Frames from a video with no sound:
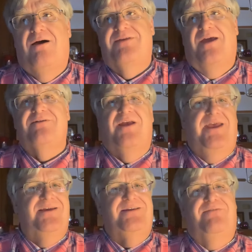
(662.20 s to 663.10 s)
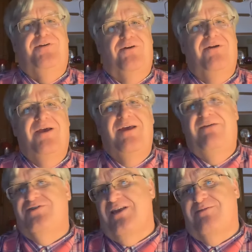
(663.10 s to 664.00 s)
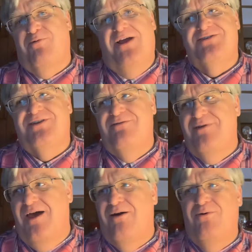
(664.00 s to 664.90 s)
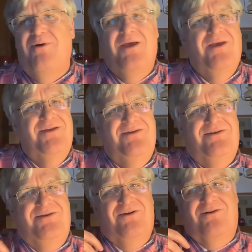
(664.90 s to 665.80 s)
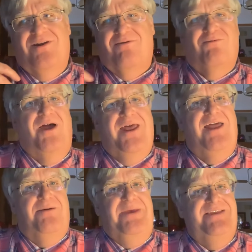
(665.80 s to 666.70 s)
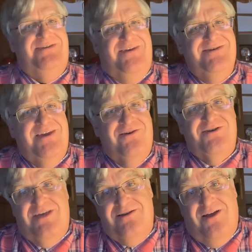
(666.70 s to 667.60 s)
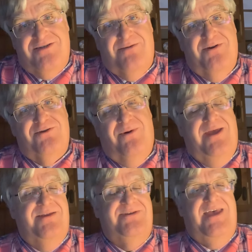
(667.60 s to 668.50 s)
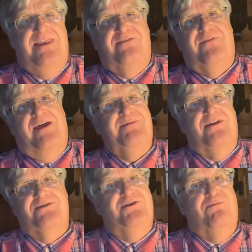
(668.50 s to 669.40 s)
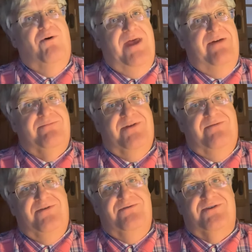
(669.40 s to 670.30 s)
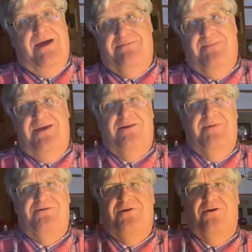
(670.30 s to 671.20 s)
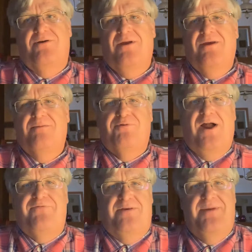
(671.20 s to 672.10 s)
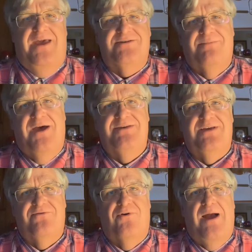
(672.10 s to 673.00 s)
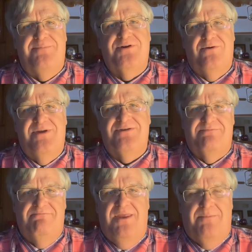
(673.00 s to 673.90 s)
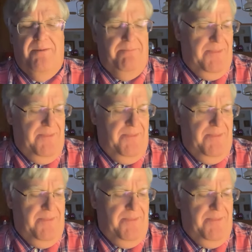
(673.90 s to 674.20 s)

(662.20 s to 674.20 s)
the other hand, if you set the price too low, you're going to run out of pizzas and you're sending customers away unsatisfied because you won't have them. You stop making them and your profit maximizing drop to its minimum.